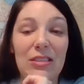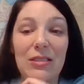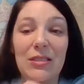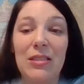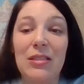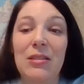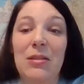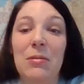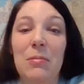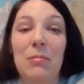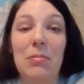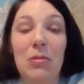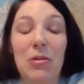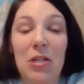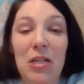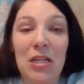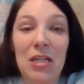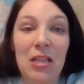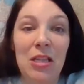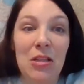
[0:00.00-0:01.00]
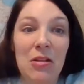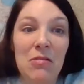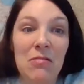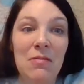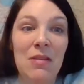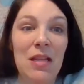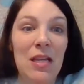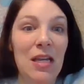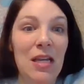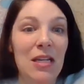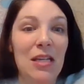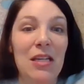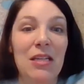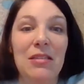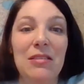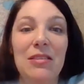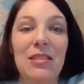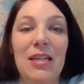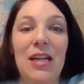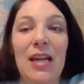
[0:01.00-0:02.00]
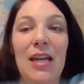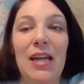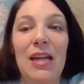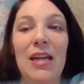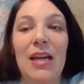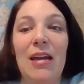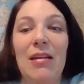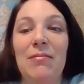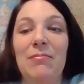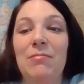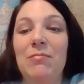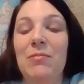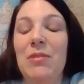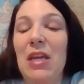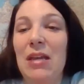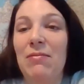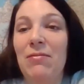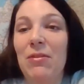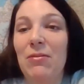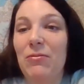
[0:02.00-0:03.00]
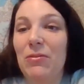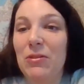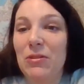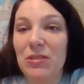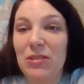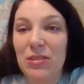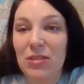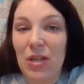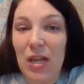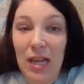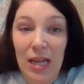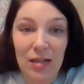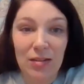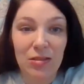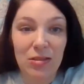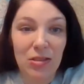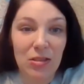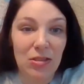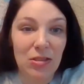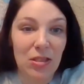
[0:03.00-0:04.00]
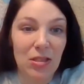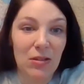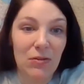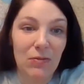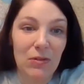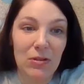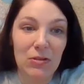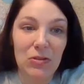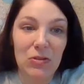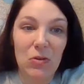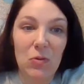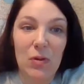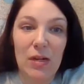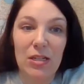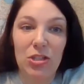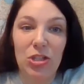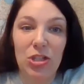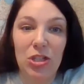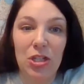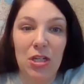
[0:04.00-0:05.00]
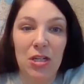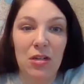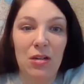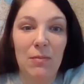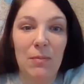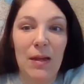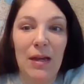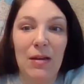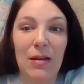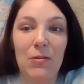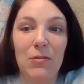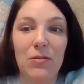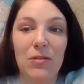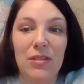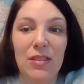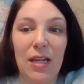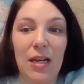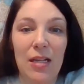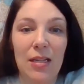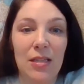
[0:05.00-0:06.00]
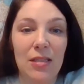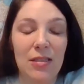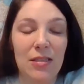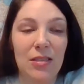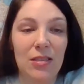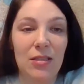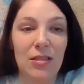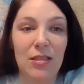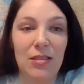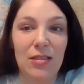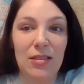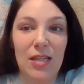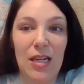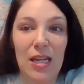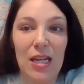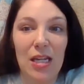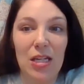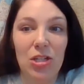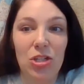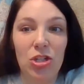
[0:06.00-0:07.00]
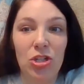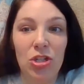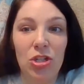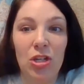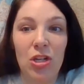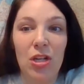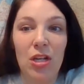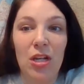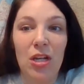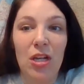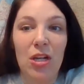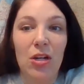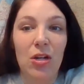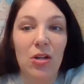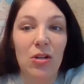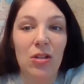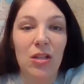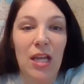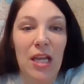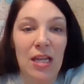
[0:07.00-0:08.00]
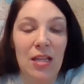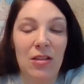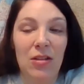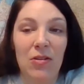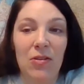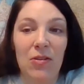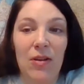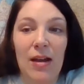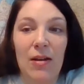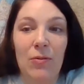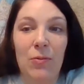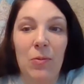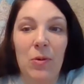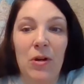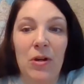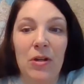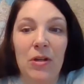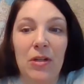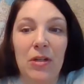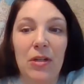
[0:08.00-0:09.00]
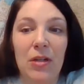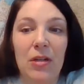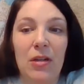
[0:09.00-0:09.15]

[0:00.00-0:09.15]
It's pretty lonely in here today. I gave the first answer to the first question about setting the stage or laying the groundwork.